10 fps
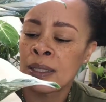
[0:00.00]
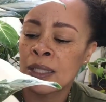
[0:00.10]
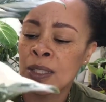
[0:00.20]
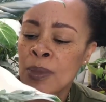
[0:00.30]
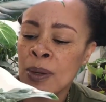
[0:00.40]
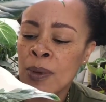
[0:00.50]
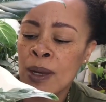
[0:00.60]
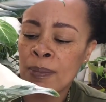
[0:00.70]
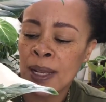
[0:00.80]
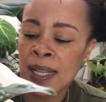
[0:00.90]
to my
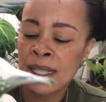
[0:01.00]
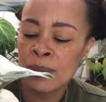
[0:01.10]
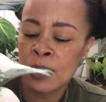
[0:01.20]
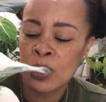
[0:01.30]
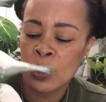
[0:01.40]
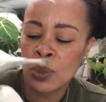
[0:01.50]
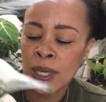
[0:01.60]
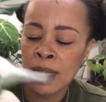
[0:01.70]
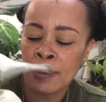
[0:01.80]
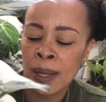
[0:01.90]
workplace and was
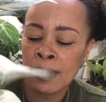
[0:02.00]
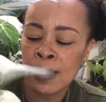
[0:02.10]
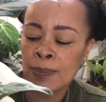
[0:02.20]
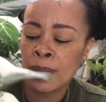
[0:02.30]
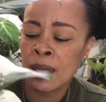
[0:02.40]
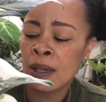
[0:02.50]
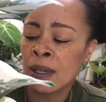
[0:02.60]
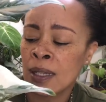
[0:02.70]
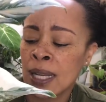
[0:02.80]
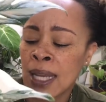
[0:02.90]
talking about this
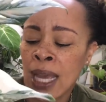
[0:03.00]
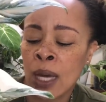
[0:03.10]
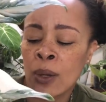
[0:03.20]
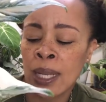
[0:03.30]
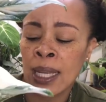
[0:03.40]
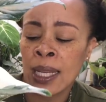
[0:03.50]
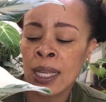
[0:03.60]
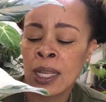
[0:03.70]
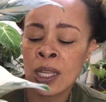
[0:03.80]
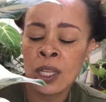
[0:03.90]
plant and how
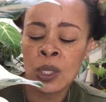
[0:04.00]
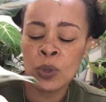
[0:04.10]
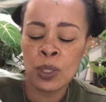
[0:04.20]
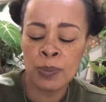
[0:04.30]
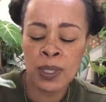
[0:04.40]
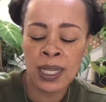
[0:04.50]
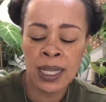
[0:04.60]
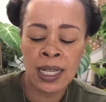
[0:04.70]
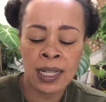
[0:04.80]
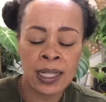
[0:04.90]
he would put it
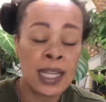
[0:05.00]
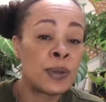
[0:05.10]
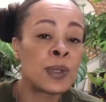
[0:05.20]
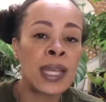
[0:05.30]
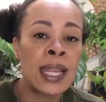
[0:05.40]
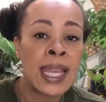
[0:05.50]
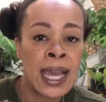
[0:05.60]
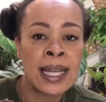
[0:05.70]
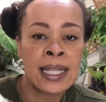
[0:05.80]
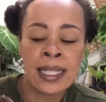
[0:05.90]
in, he
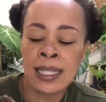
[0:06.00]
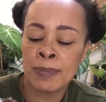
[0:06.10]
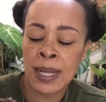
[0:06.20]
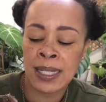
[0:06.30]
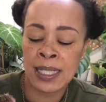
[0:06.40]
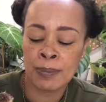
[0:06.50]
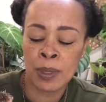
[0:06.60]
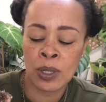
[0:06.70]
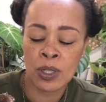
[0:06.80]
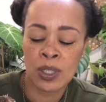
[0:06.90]
had his in a plastic
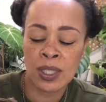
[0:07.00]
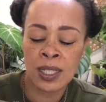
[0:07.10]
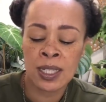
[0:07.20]
box